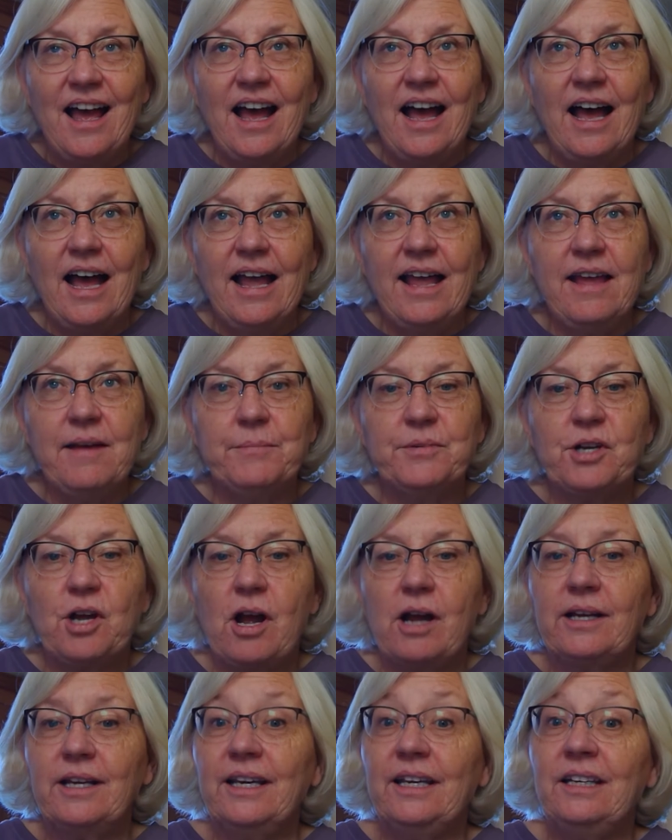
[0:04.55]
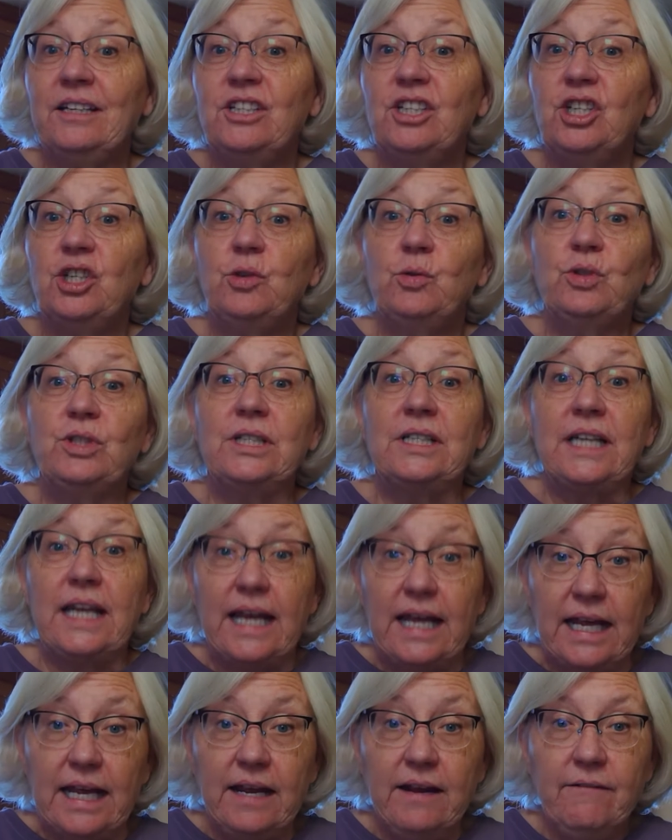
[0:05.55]
I am talking to you
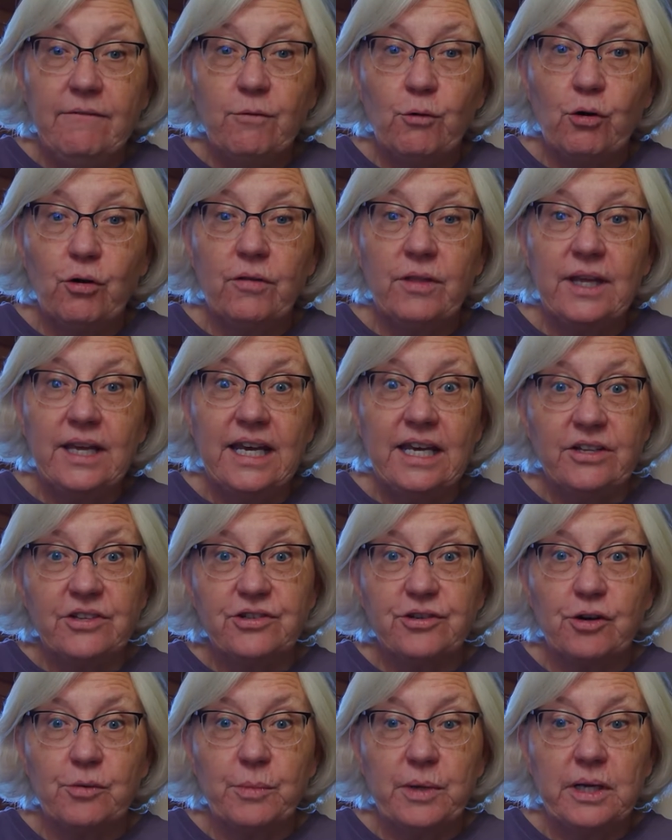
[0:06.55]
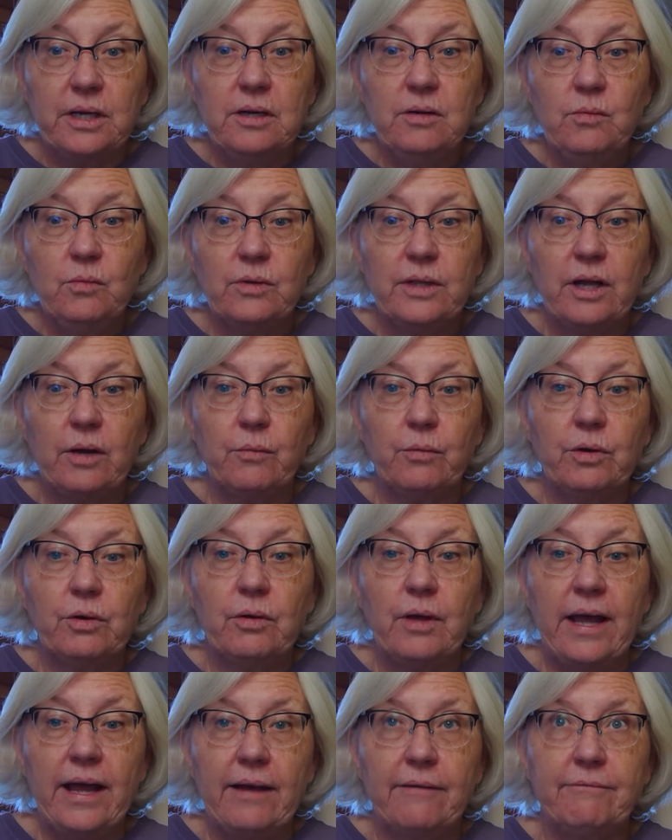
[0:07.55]
today for the kids' sermon that
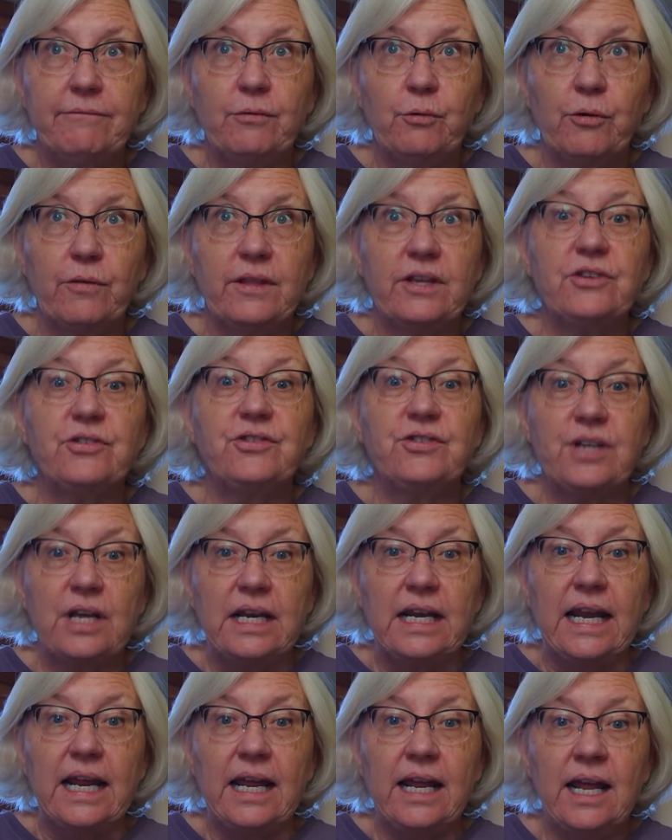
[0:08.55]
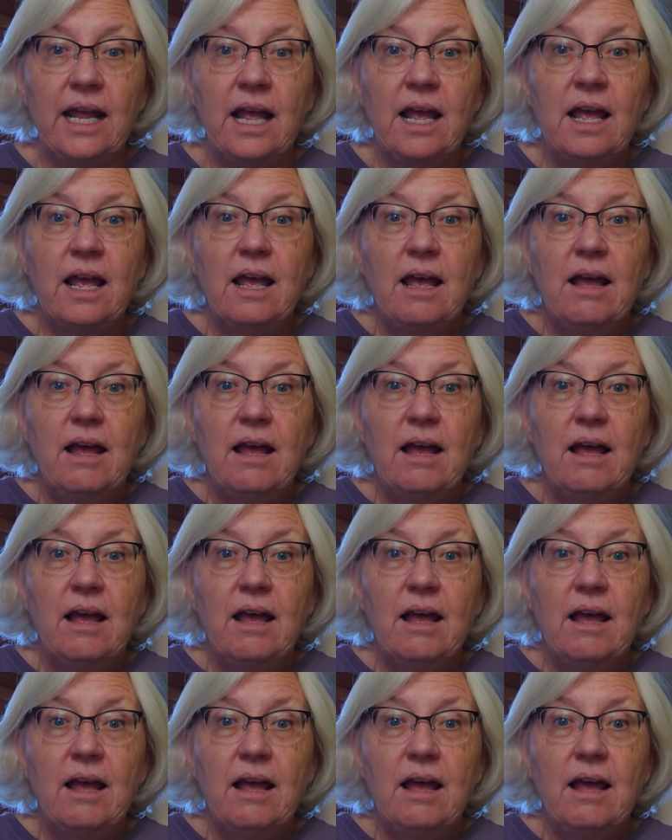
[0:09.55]
we'll have for this Sunday,